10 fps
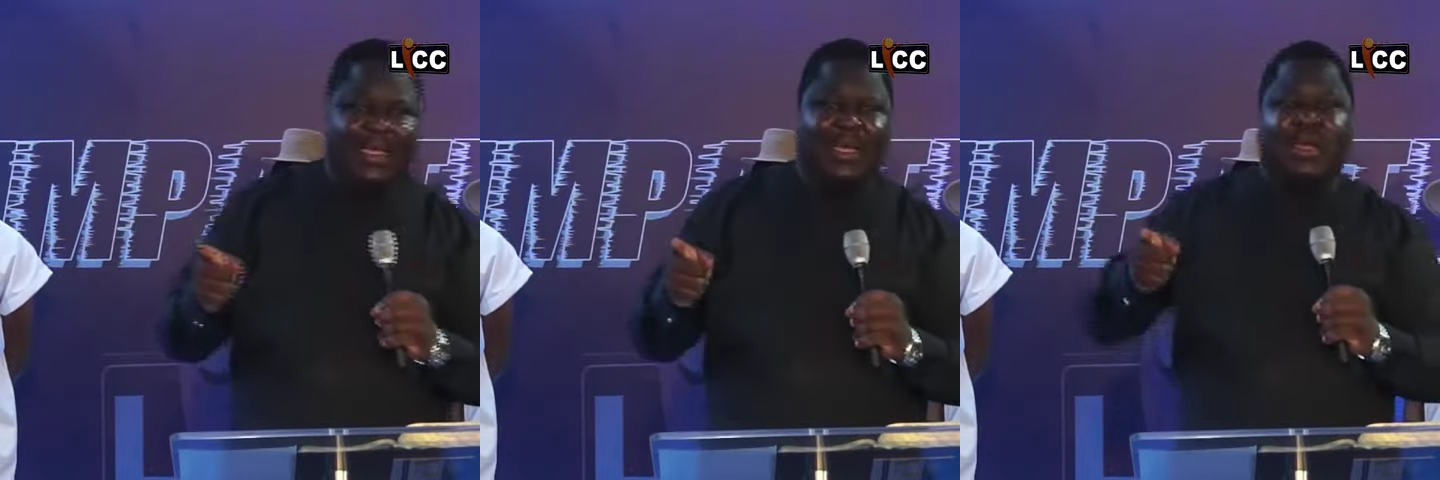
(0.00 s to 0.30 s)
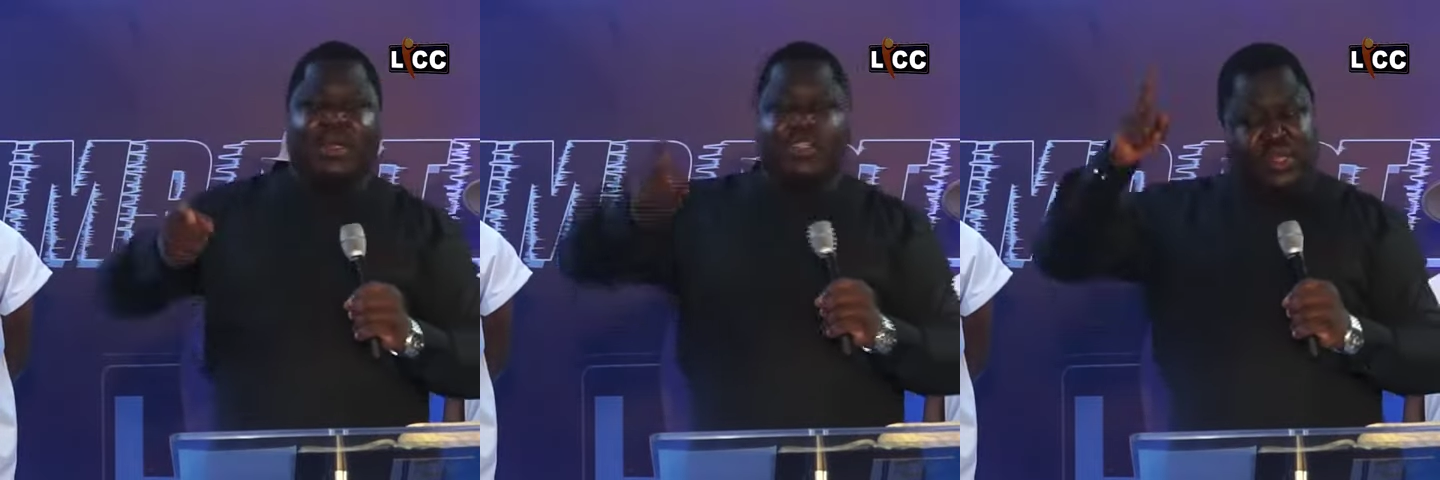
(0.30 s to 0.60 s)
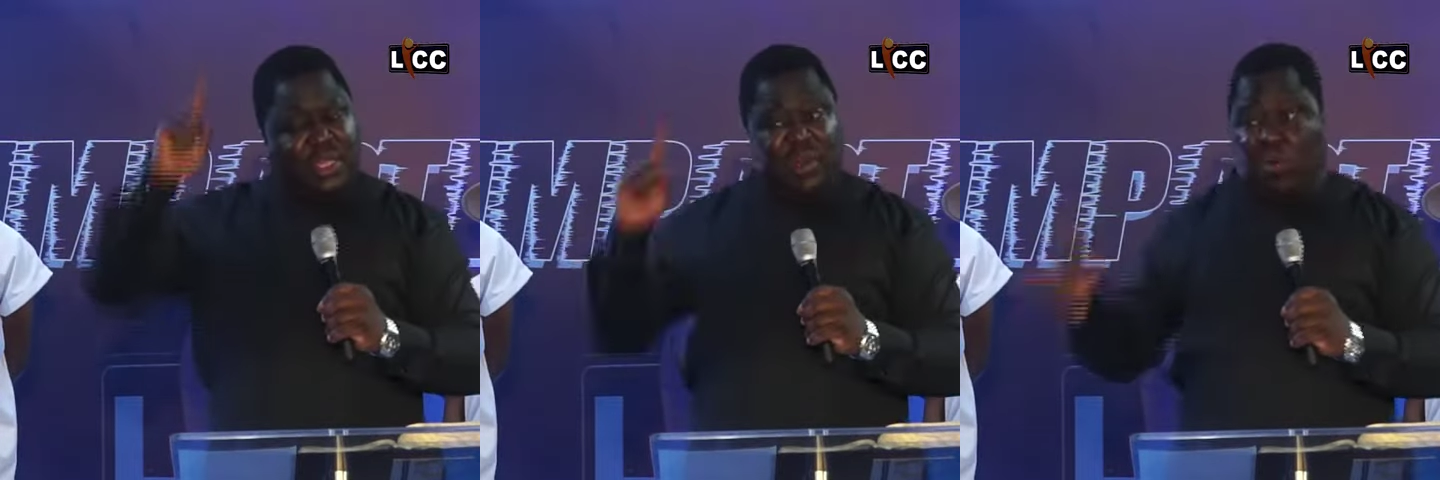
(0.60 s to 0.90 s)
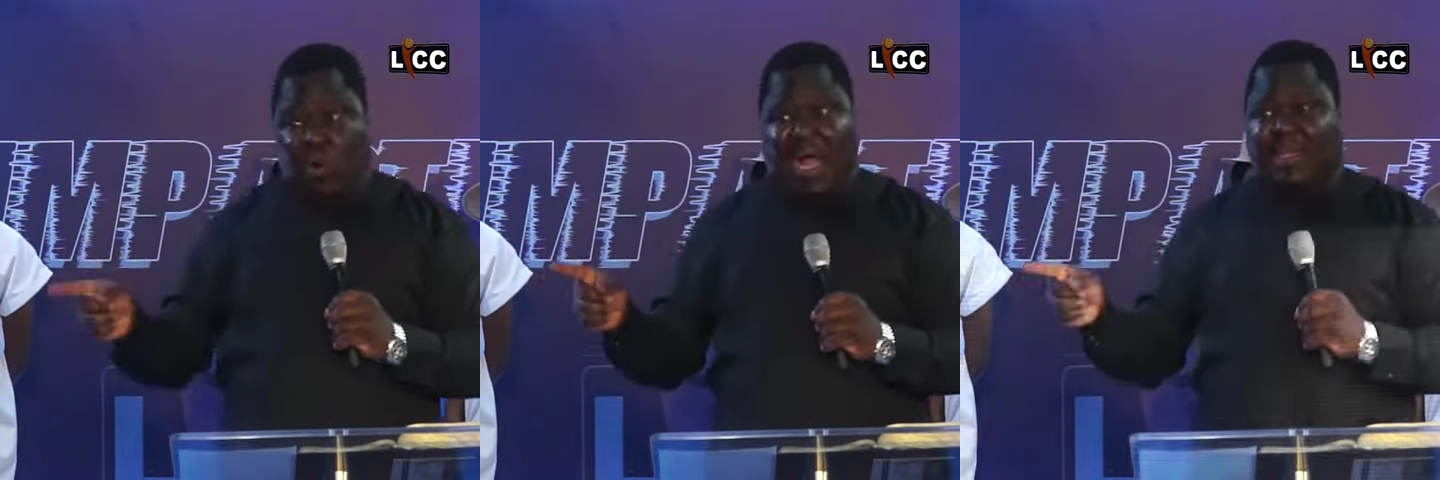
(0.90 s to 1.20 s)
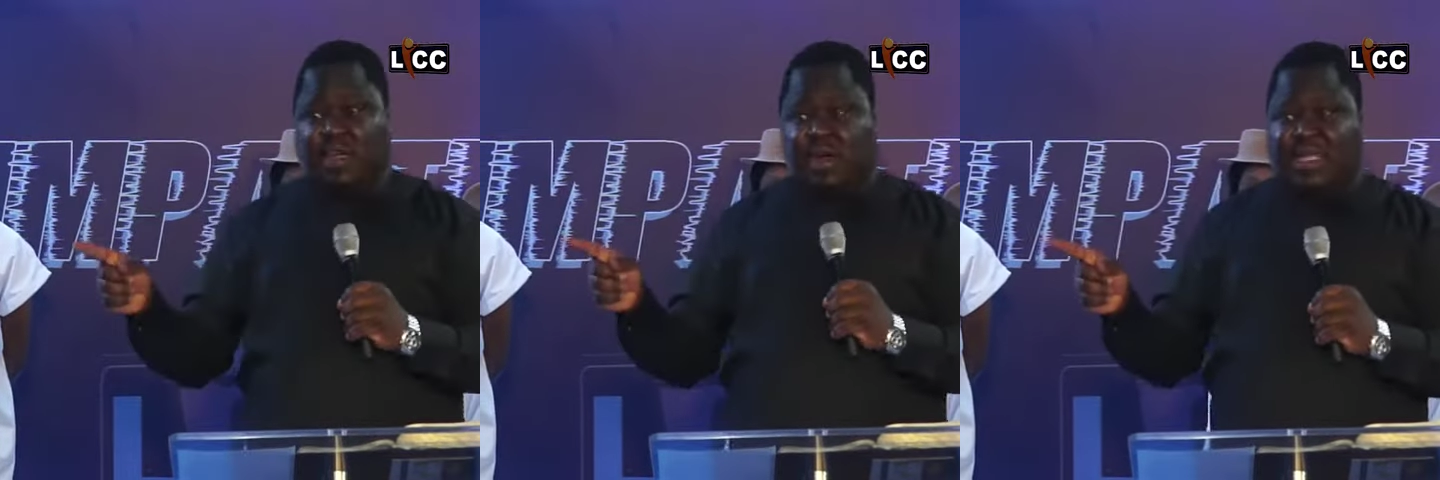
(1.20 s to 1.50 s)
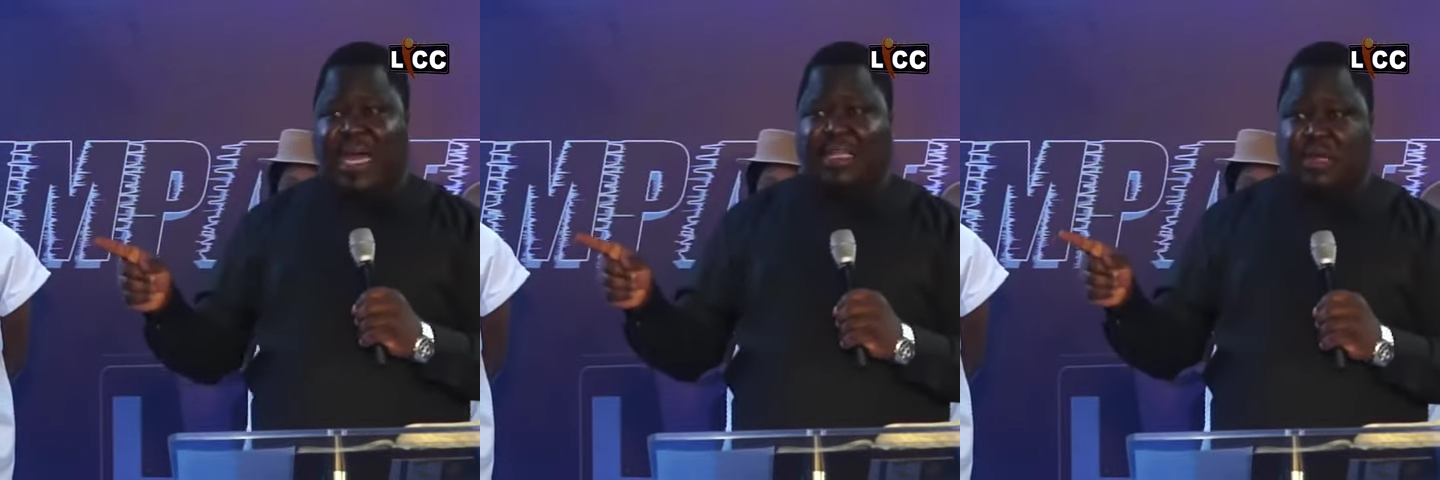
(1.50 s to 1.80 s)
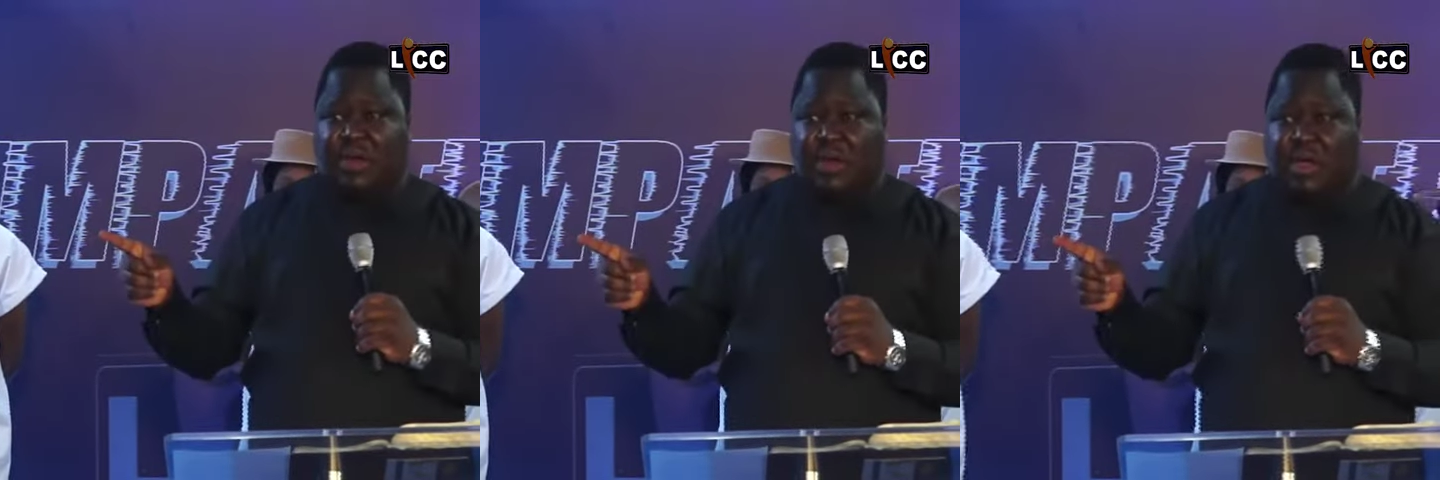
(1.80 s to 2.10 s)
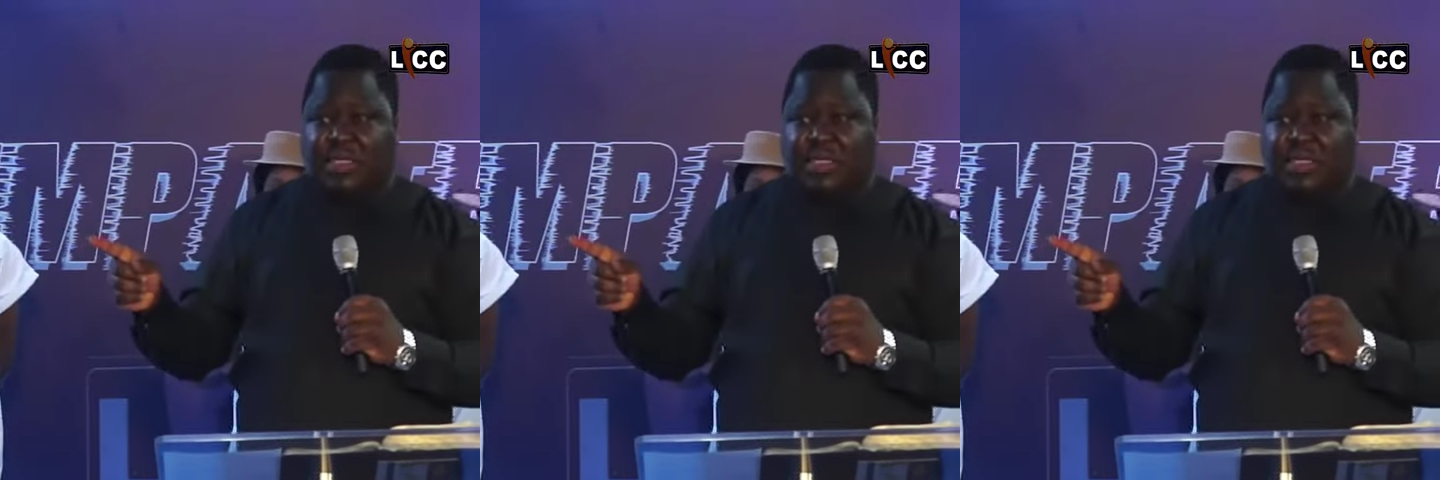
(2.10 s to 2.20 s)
to the world on that cross,